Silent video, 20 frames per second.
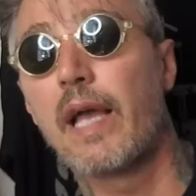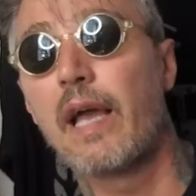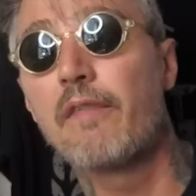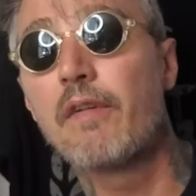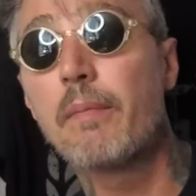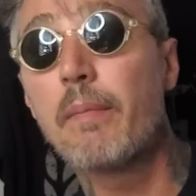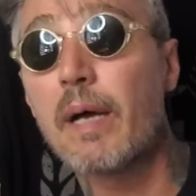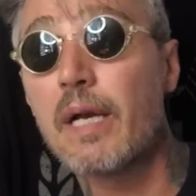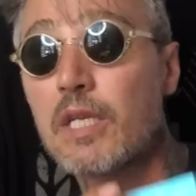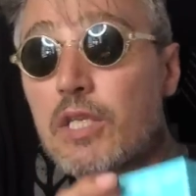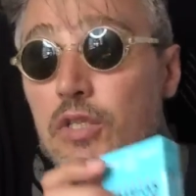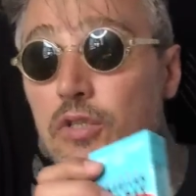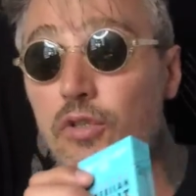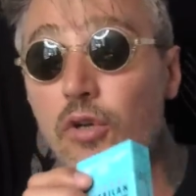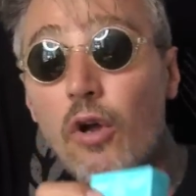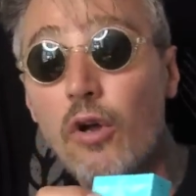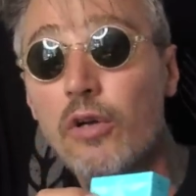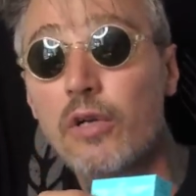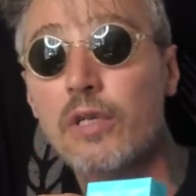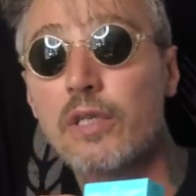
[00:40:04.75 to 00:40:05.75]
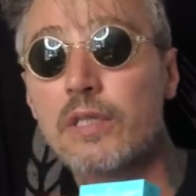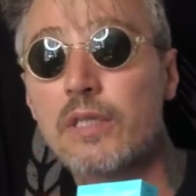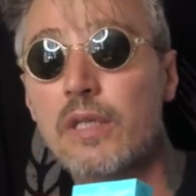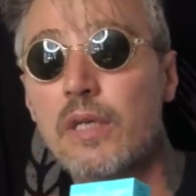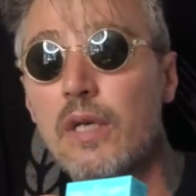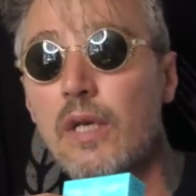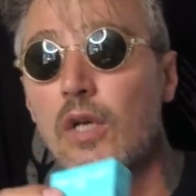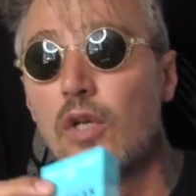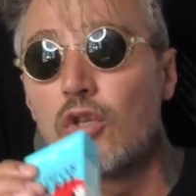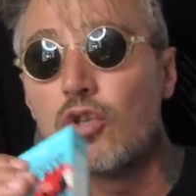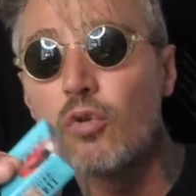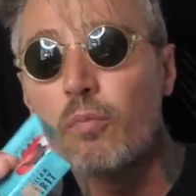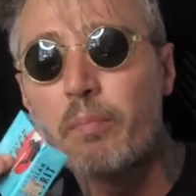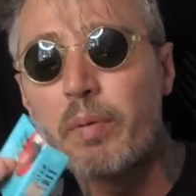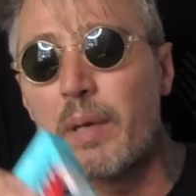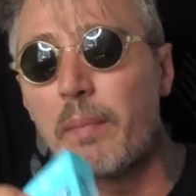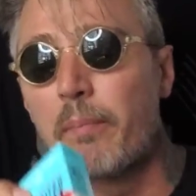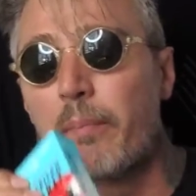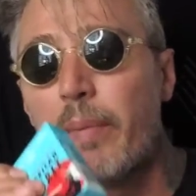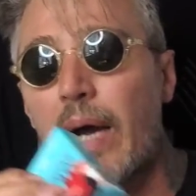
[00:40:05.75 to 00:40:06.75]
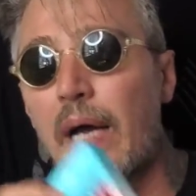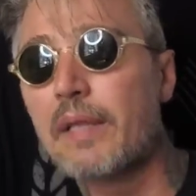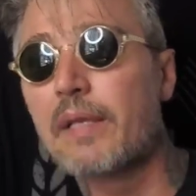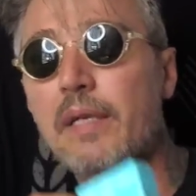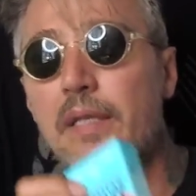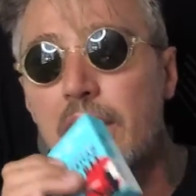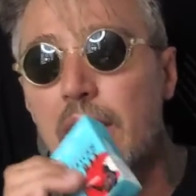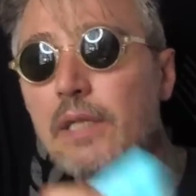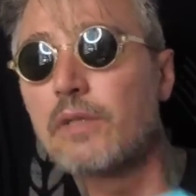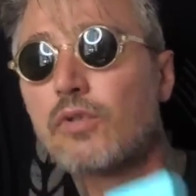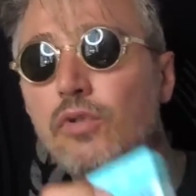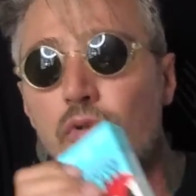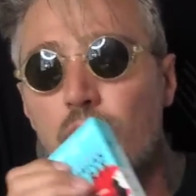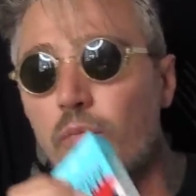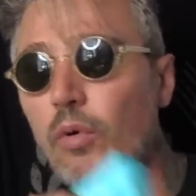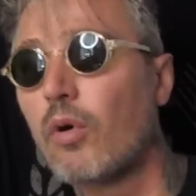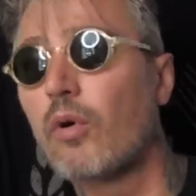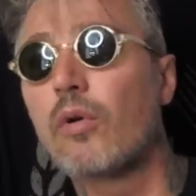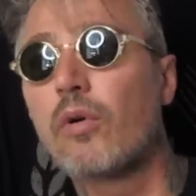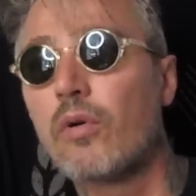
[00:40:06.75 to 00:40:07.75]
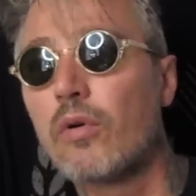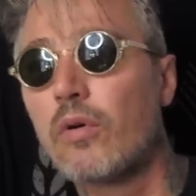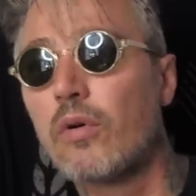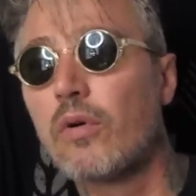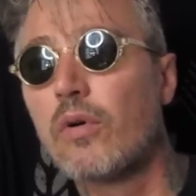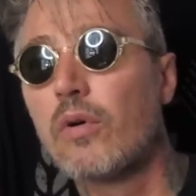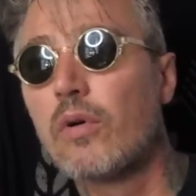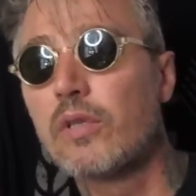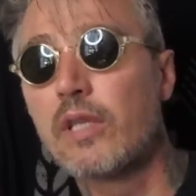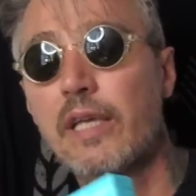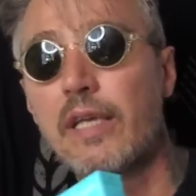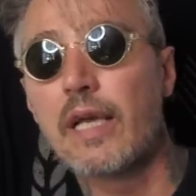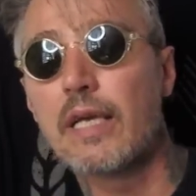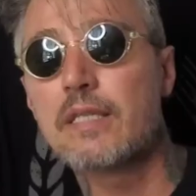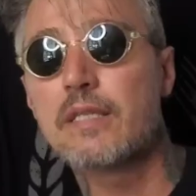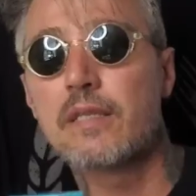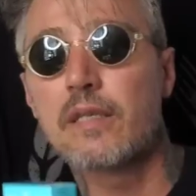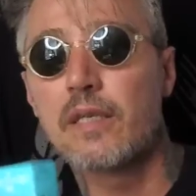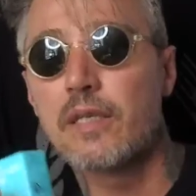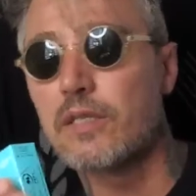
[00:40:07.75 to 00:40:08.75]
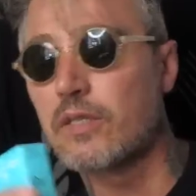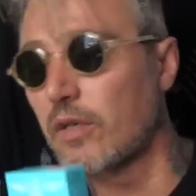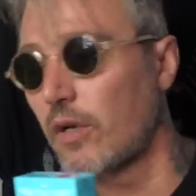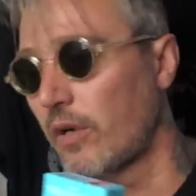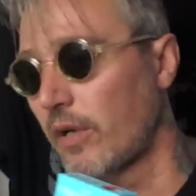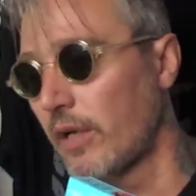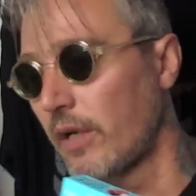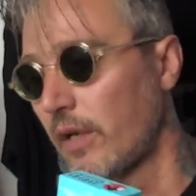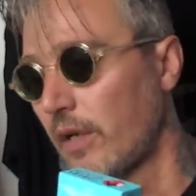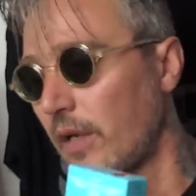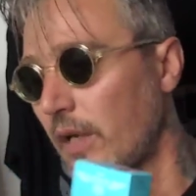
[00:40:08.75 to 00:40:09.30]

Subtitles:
Everybody struggles to be better than tomorrow, than yesterday, sorry.